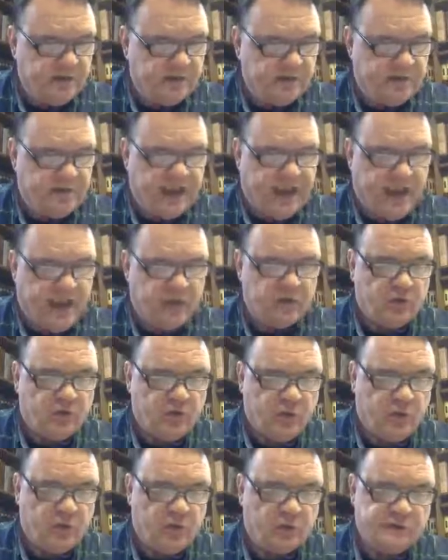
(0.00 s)
the outer
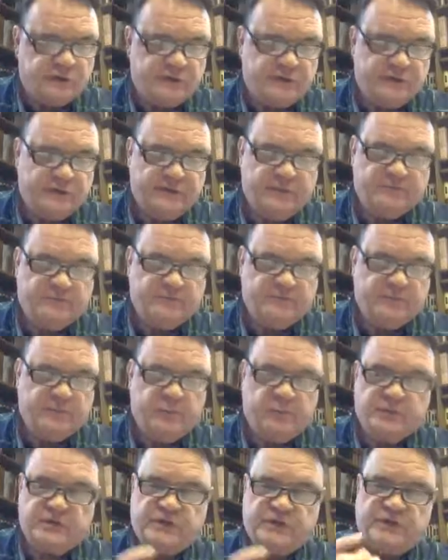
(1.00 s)
court,
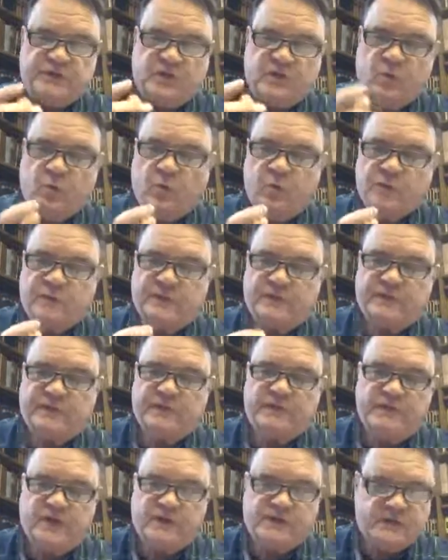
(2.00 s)
which is the court of
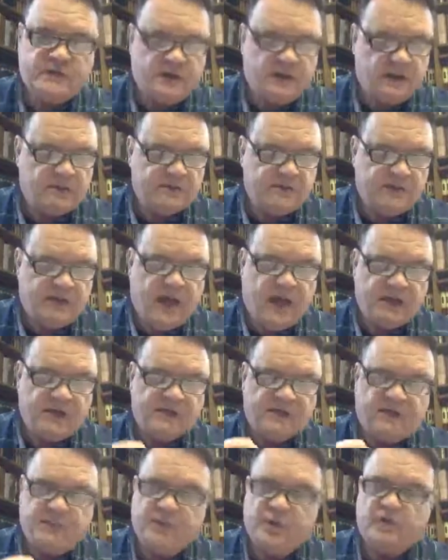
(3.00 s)
the Gentiles, not
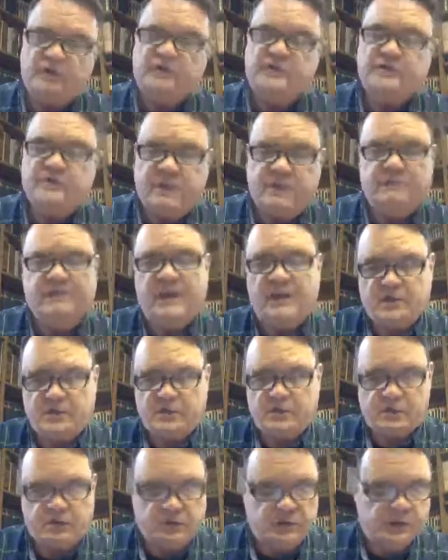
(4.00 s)
supposed to be
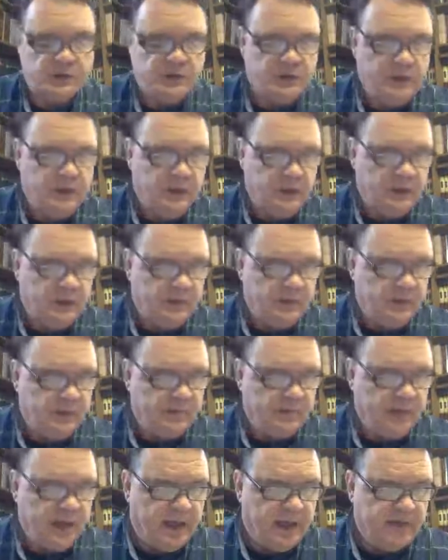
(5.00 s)
measured.
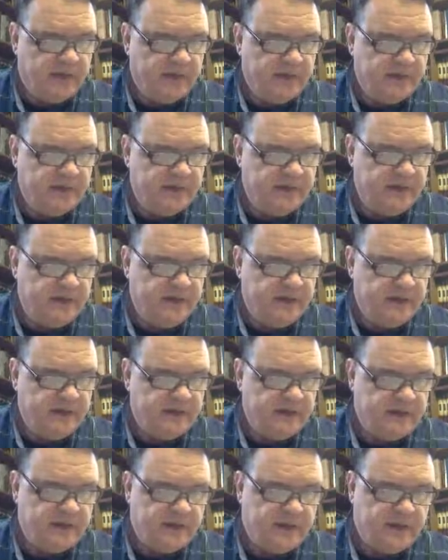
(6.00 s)
And
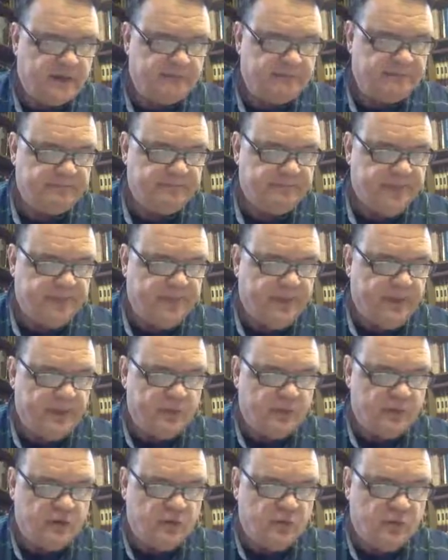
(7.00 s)
these
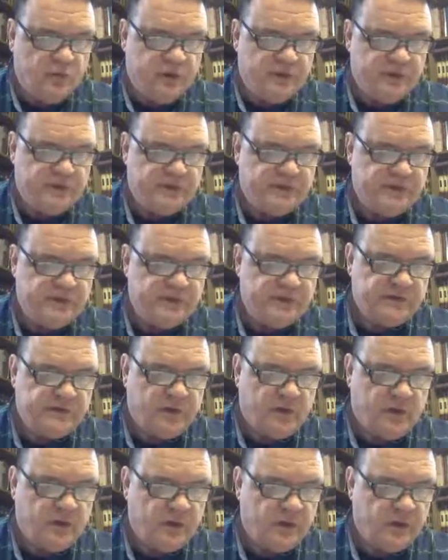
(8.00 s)
two witnesses
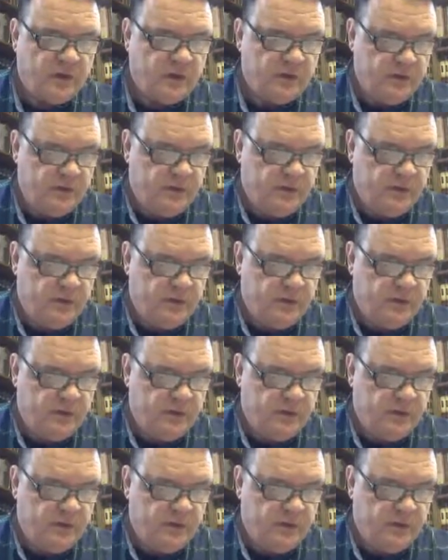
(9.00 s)
are